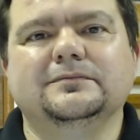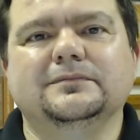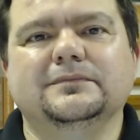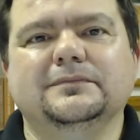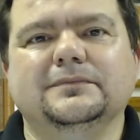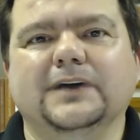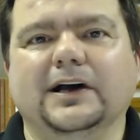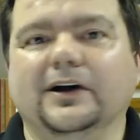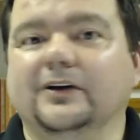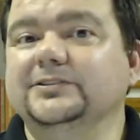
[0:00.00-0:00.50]

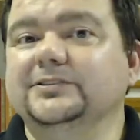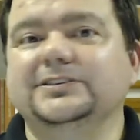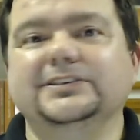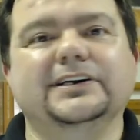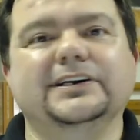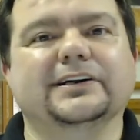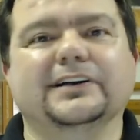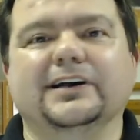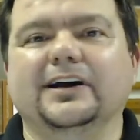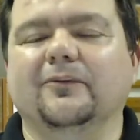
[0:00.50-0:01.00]
Elsa
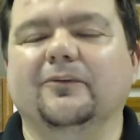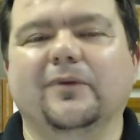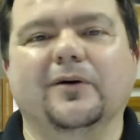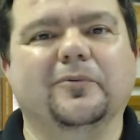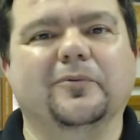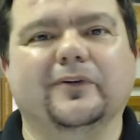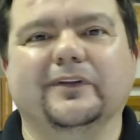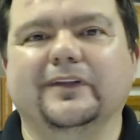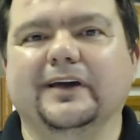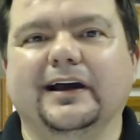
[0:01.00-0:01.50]
didn't come up
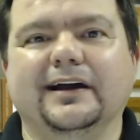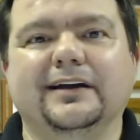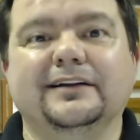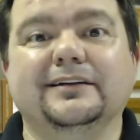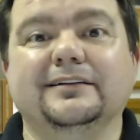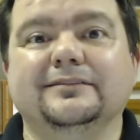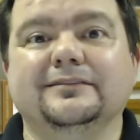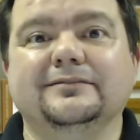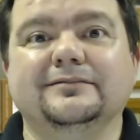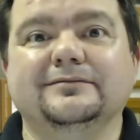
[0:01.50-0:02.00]
with that.
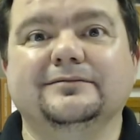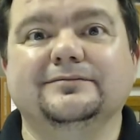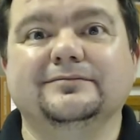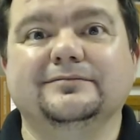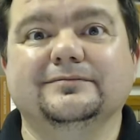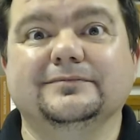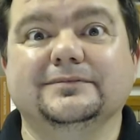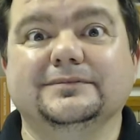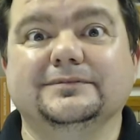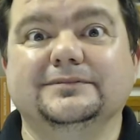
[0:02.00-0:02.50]

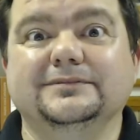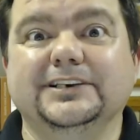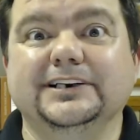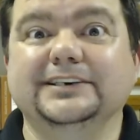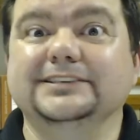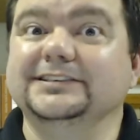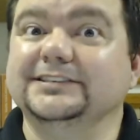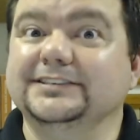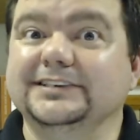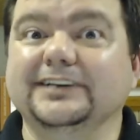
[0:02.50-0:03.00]

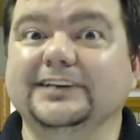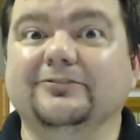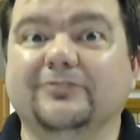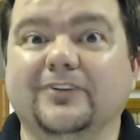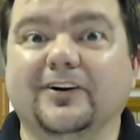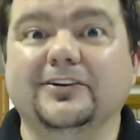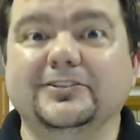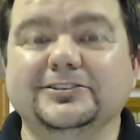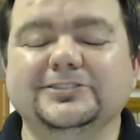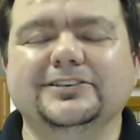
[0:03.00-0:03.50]
Jesus did first.